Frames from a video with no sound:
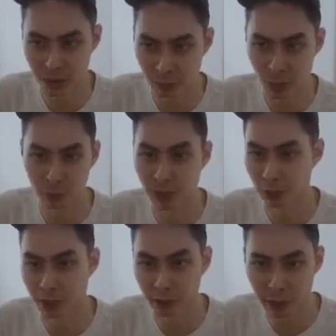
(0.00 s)
the model without
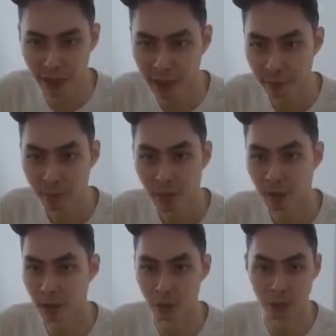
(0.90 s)
any training.
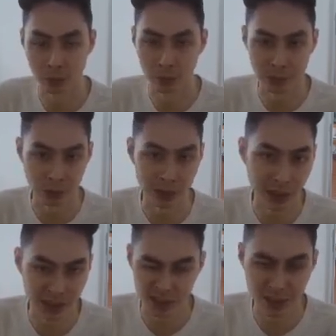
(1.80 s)
They could also be using it
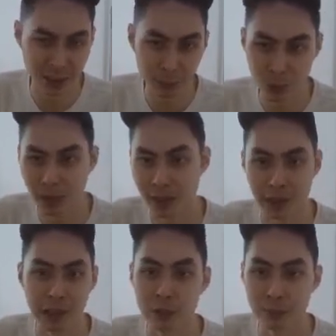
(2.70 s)
as a starting point and then
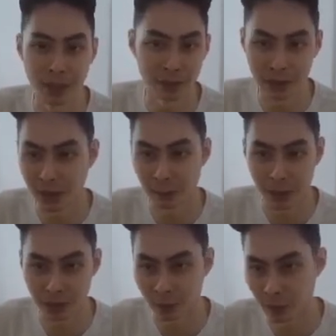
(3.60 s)
incrementally
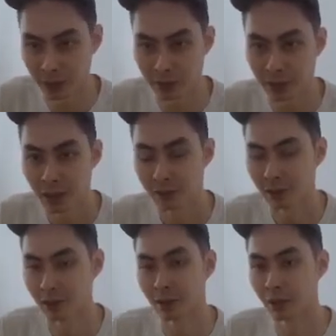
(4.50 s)
update the weights.
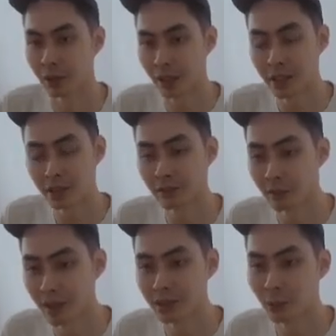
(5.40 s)
Now, in the case of the
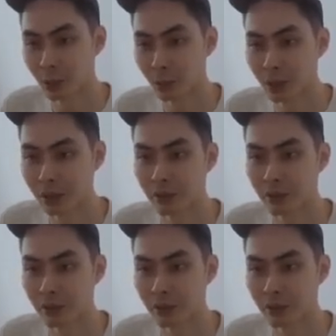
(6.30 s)
ResNet 101,